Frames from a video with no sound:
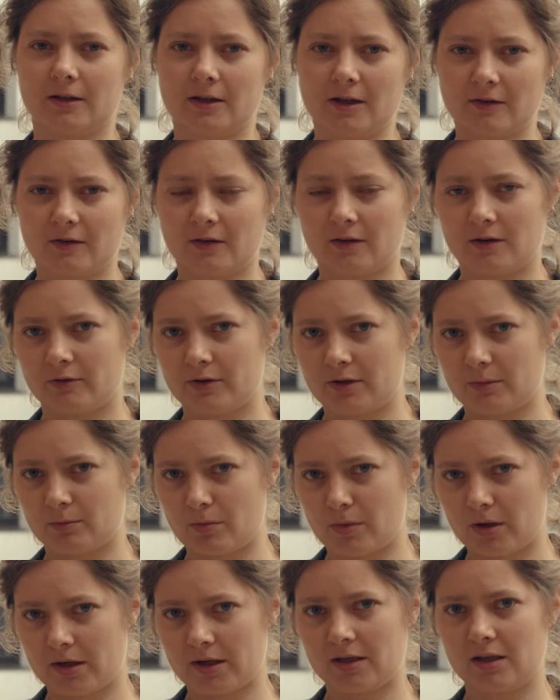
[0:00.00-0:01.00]

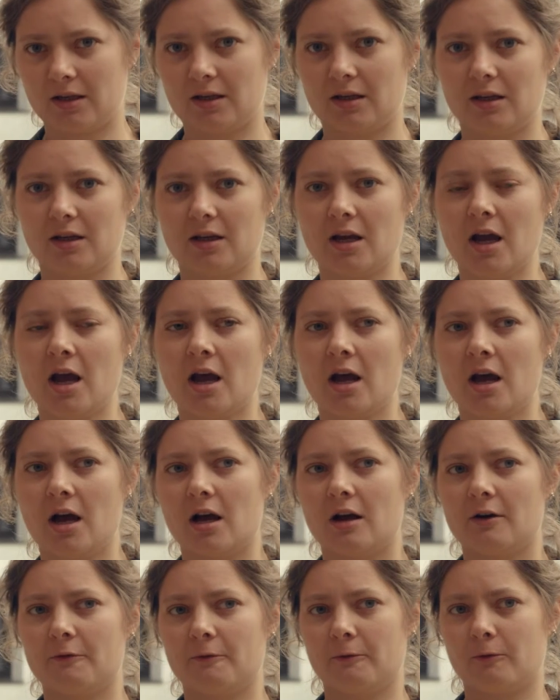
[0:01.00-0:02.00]
gathering money
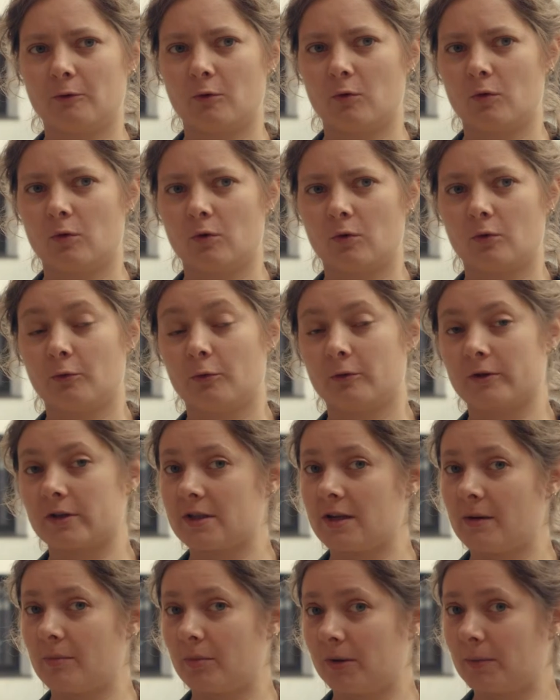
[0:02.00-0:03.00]
for
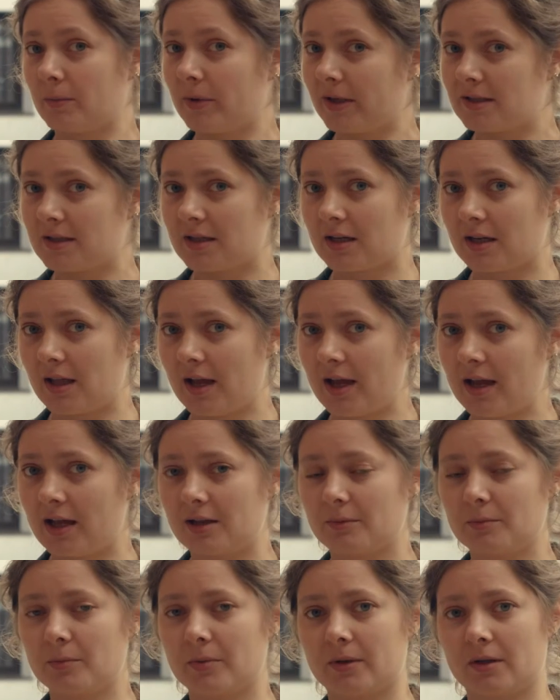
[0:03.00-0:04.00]
example, medical
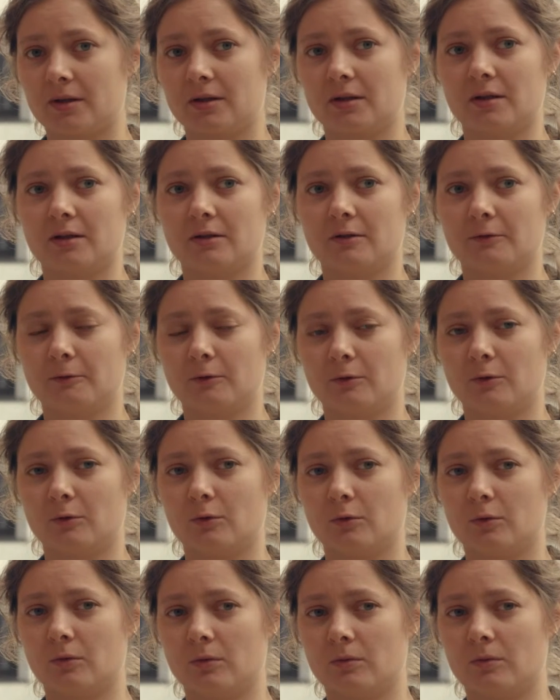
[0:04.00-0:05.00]
help
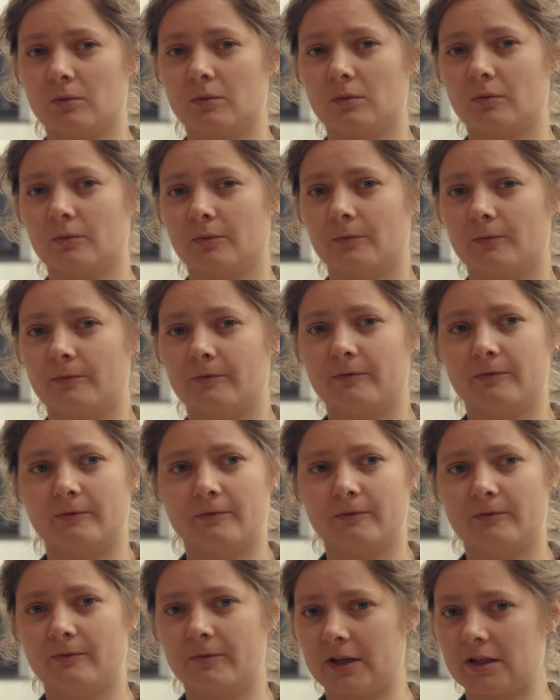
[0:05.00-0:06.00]
for
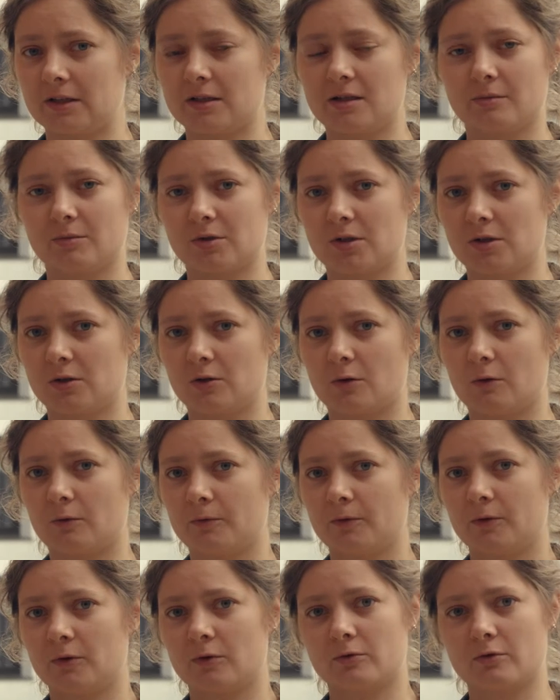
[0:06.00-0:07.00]
victims of
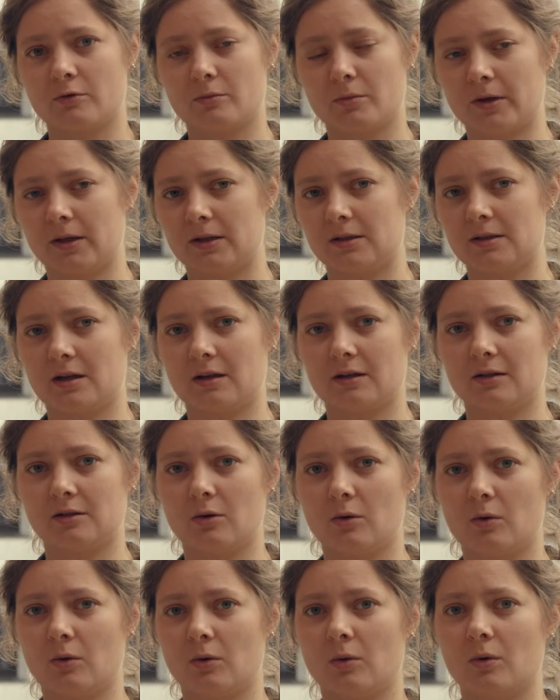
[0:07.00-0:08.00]

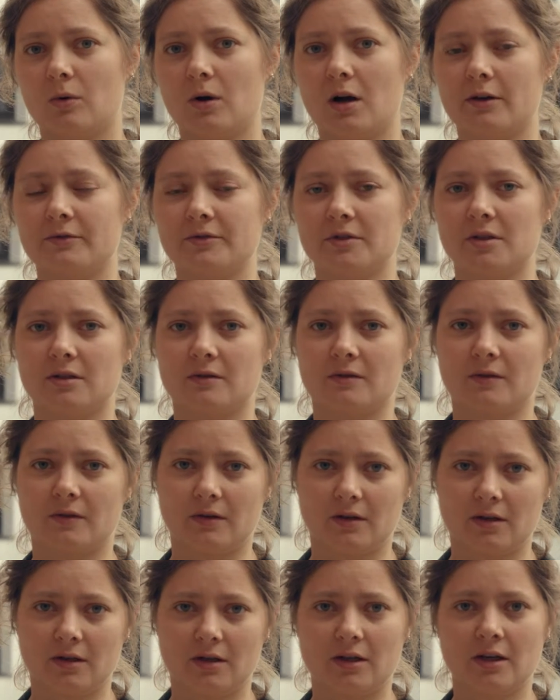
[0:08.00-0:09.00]
Euromaidan, or after
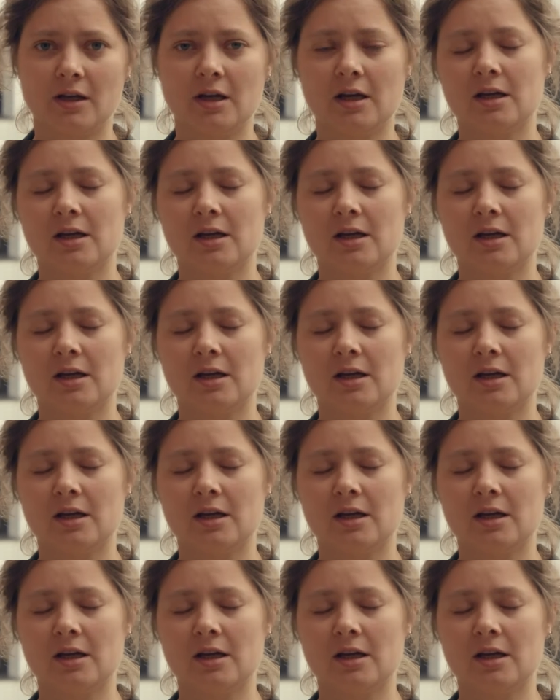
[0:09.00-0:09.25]
the